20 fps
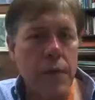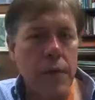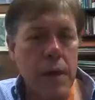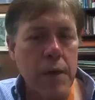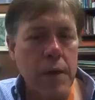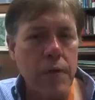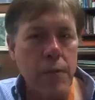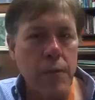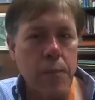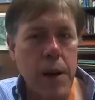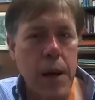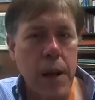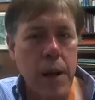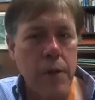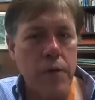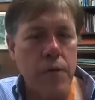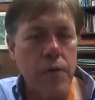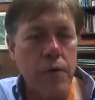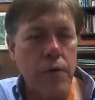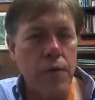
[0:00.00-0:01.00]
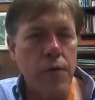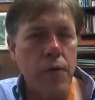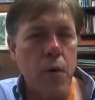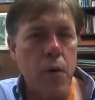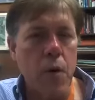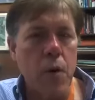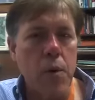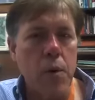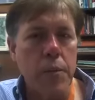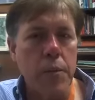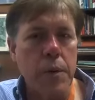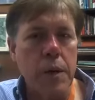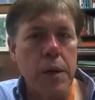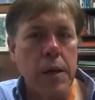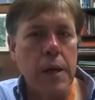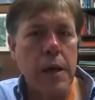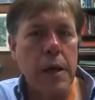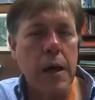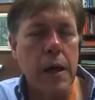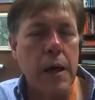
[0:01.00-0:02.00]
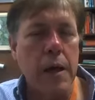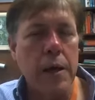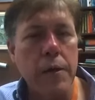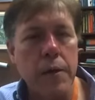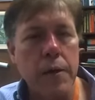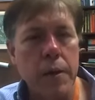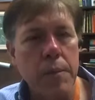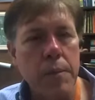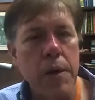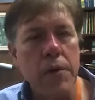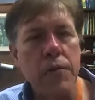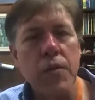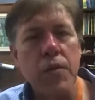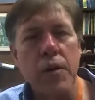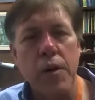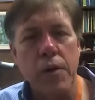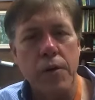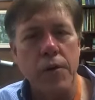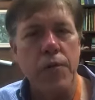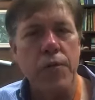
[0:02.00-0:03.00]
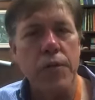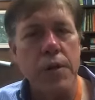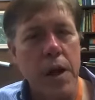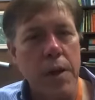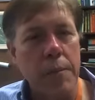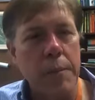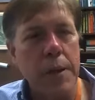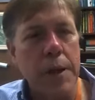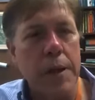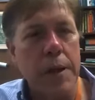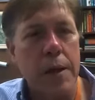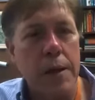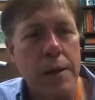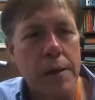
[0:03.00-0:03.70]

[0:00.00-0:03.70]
these pellets are formed in the muscular stomach.